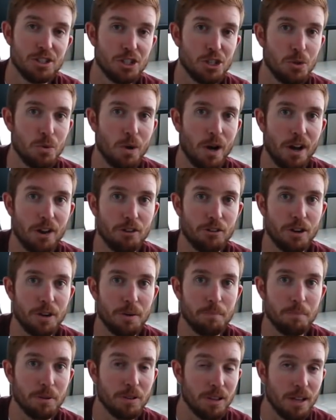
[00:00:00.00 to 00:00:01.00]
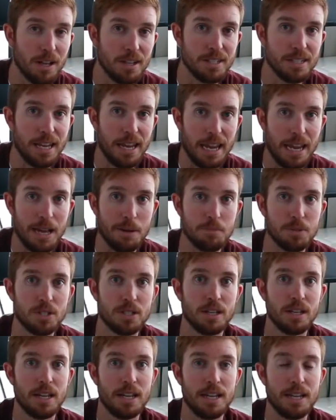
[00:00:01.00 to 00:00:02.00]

two hundred plus amps